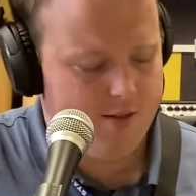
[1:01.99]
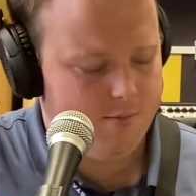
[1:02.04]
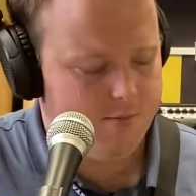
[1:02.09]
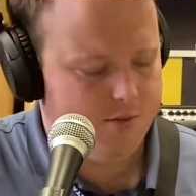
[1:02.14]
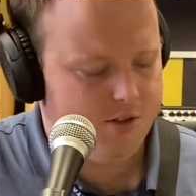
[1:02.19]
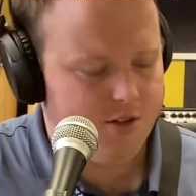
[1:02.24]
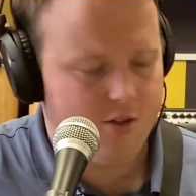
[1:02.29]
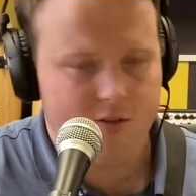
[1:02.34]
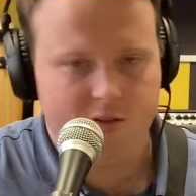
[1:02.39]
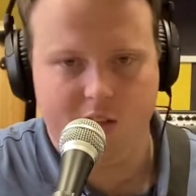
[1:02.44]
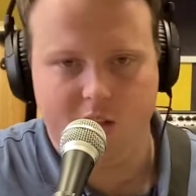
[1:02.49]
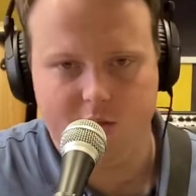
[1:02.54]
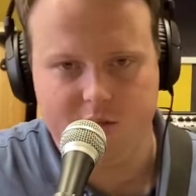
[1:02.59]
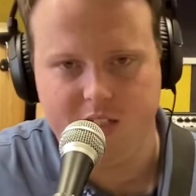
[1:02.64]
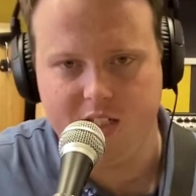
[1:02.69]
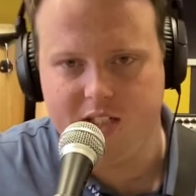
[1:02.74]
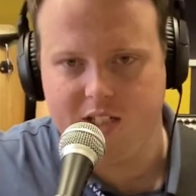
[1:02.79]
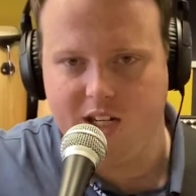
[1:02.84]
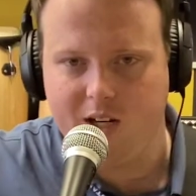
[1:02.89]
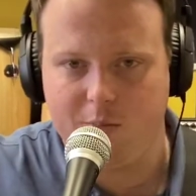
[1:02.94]
So I'll
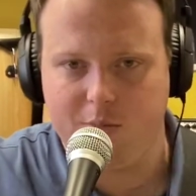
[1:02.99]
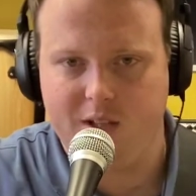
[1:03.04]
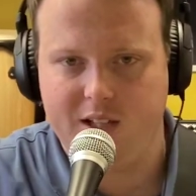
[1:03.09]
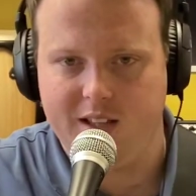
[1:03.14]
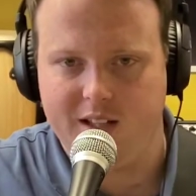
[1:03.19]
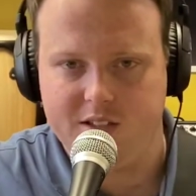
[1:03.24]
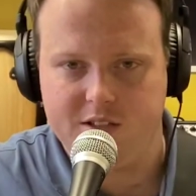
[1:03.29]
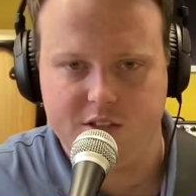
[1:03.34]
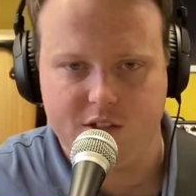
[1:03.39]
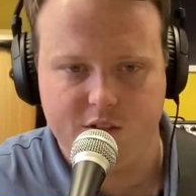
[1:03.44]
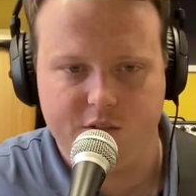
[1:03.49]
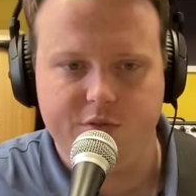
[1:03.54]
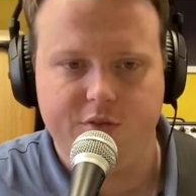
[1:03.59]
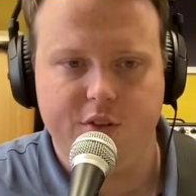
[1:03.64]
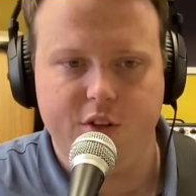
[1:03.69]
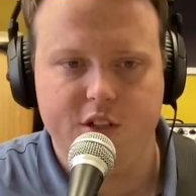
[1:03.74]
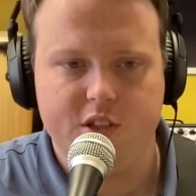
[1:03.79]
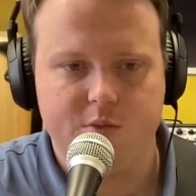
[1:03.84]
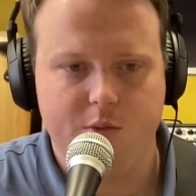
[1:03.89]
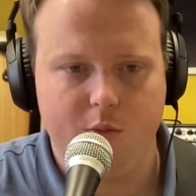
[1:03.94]
teach you how to play that. So
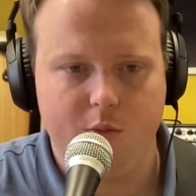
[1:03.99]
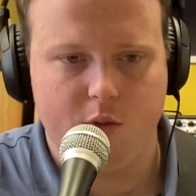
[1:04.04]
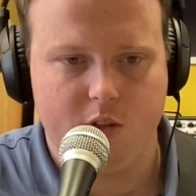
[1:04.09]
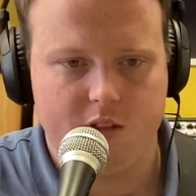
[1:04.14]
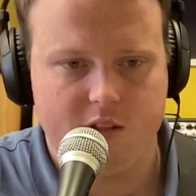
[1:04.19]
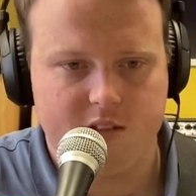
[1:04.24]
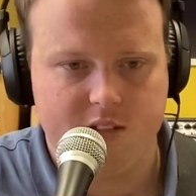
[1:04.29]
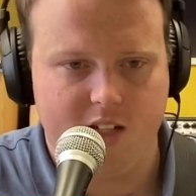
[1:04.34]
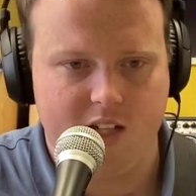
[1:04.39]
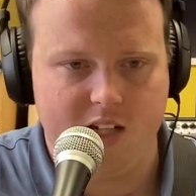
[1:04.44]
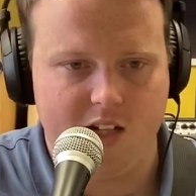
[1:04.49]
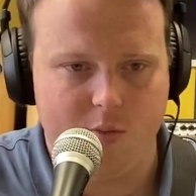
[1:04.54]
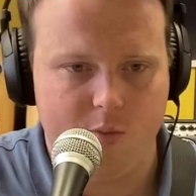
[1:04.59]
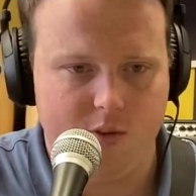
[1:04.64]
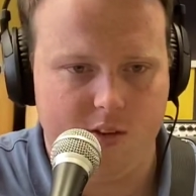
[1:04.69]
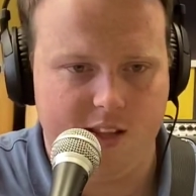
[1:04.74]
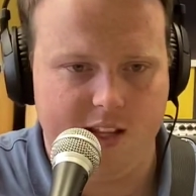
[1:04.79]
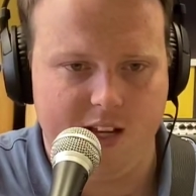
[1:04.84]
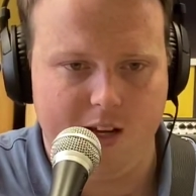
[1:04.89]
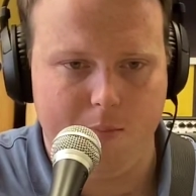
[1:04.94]
first we to start
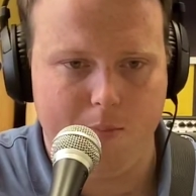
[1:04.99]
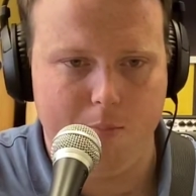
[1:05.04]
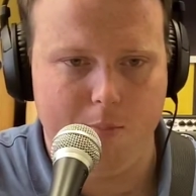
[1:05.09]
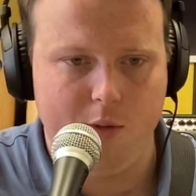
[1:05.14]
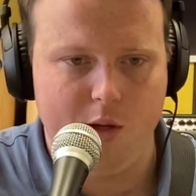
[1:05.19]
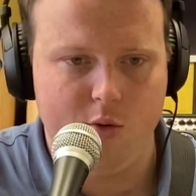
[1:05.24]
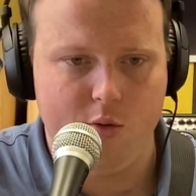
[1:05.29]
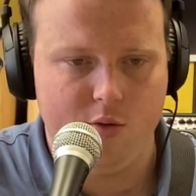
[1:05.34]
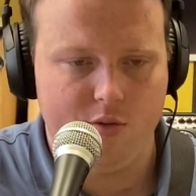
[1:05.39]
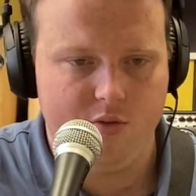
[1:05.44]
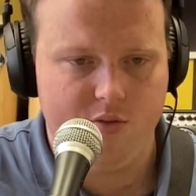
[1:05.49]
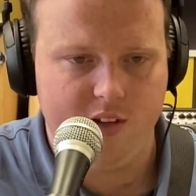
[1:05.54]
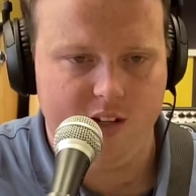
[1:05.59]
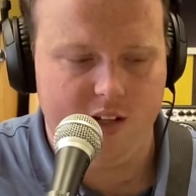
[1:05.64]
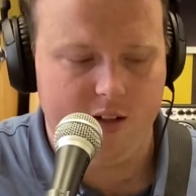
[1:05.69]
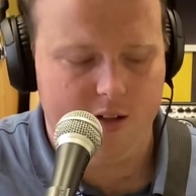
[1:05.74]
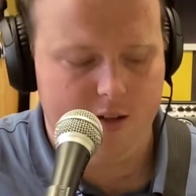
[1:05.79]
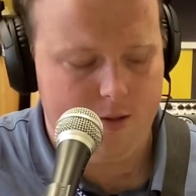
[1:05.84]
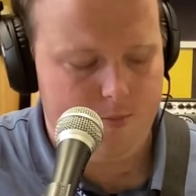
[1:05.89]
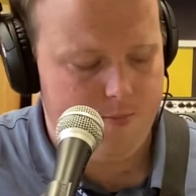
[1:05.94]
with our middle
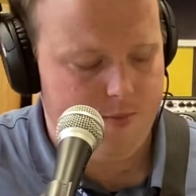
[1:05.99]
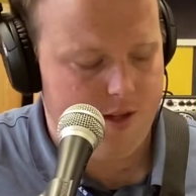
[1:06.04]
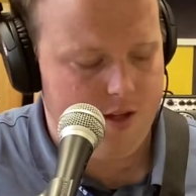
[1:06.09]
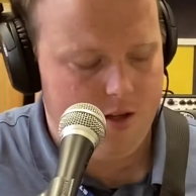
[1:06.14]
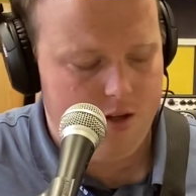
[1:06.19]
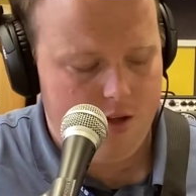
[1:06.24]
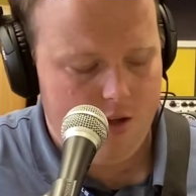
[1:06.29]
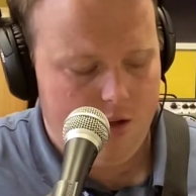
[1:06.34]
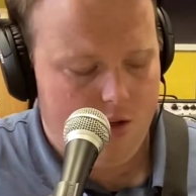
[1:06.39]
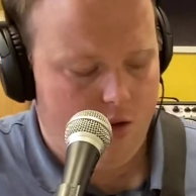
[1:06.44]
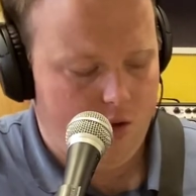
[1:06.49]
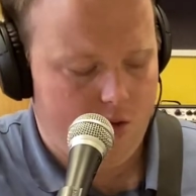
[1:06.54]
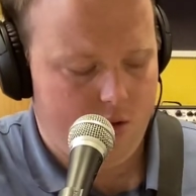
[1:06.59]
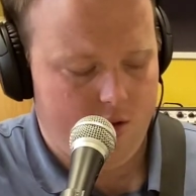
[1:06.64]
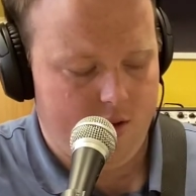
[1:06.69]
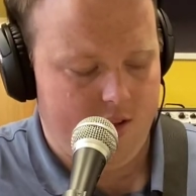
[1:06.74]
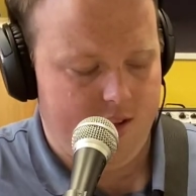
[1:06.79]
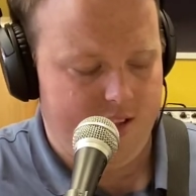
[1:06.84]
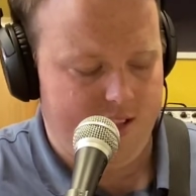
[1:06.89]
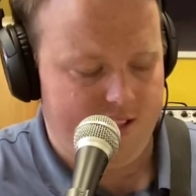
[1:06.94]
finger
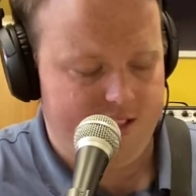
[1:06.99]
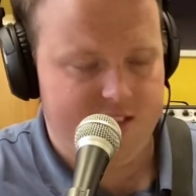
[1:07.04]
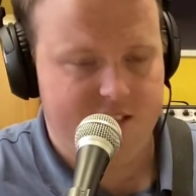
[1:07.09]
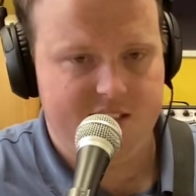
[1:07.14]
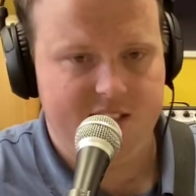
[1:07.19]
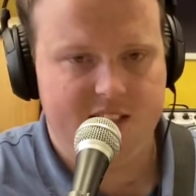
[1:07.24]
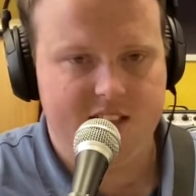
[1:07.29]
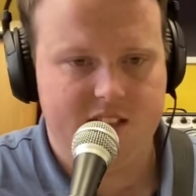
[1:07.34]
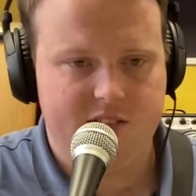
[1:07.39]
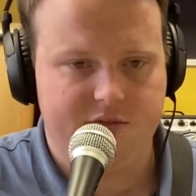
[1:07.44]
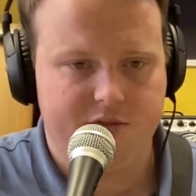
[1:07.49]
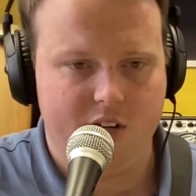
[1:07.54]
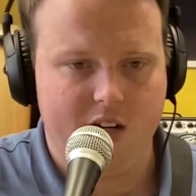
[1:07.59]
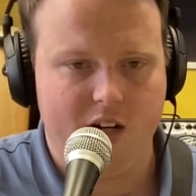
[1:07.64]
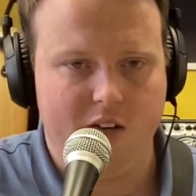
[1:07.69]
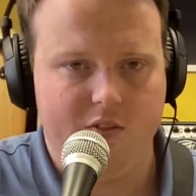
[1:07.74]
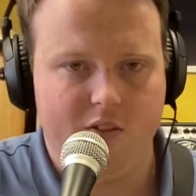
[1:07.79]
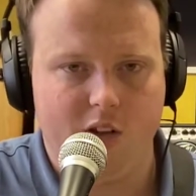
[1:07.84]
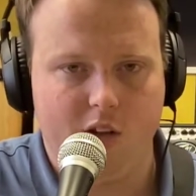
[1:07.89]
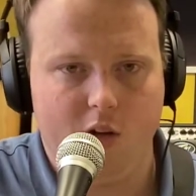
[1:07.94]
on the 6th fret
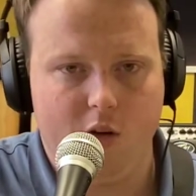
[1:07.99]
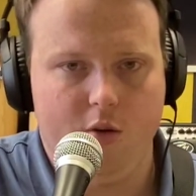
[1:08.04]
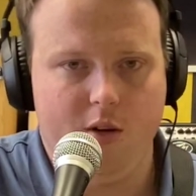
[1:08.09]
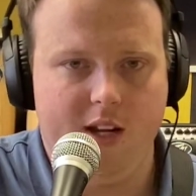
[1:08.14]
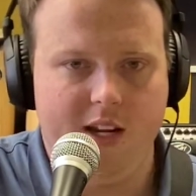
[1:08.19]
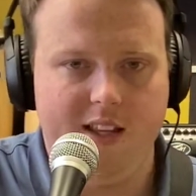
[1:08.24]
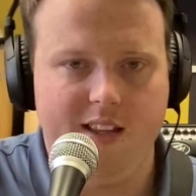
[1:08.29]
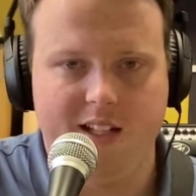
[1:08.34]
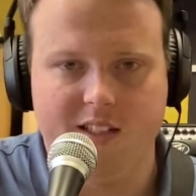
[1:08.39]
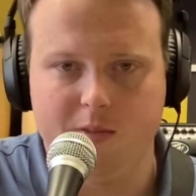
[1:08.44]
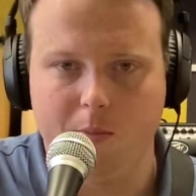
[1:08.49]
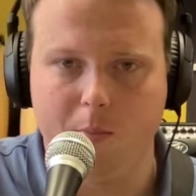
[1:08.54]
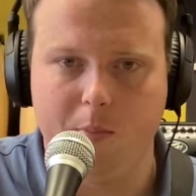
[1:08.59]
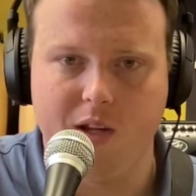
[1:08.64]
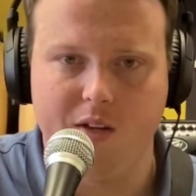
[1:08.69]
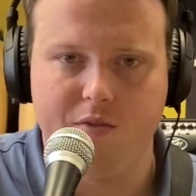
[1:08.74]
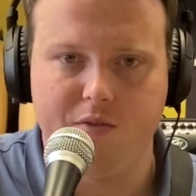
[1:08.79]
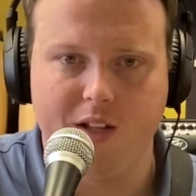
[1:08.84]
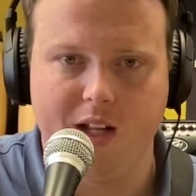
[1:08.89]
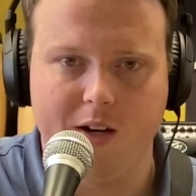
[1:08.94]
of the low E. That's a B
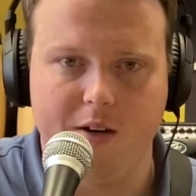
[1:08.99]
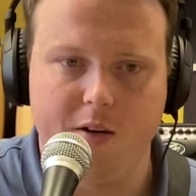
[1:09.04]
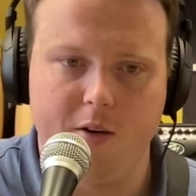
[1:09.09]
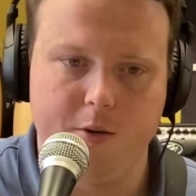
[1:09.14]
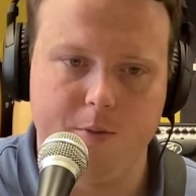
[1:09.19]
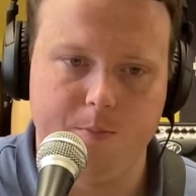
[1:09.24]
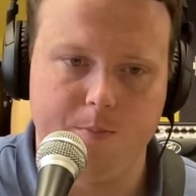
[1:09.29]
flat note.